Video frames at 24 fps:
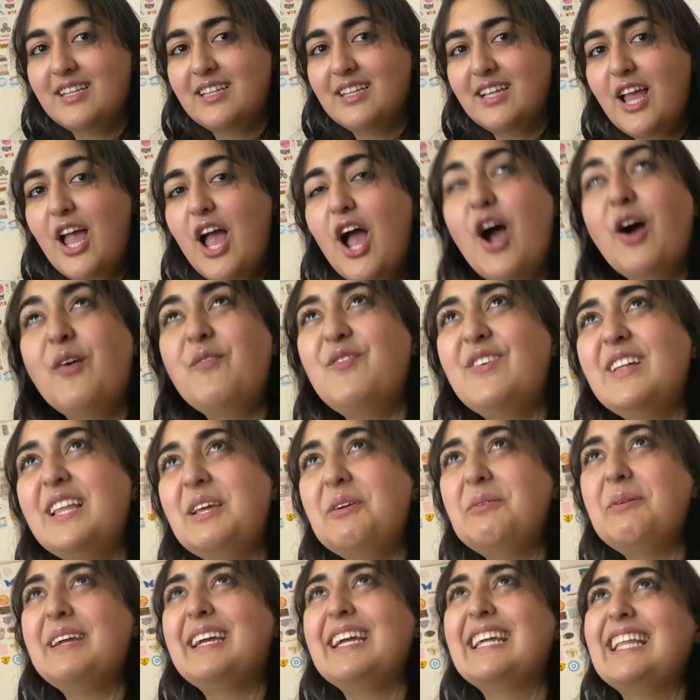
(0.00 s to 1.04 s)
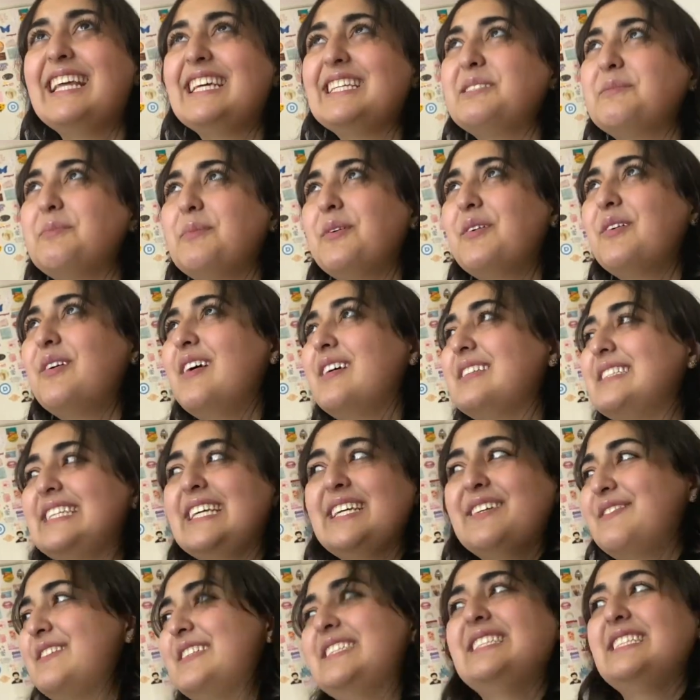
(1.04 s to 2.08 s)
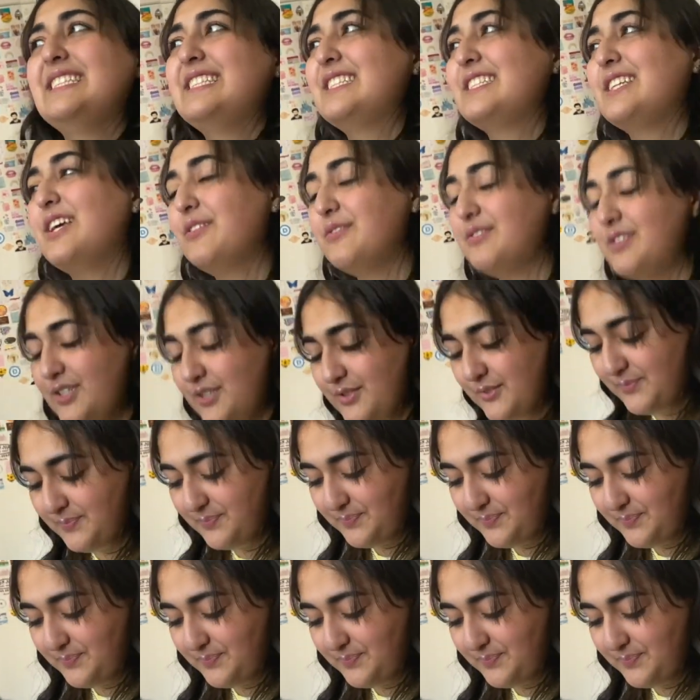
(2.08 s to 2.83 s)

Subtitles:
Okay, hopefully we can explore around San Francisco too.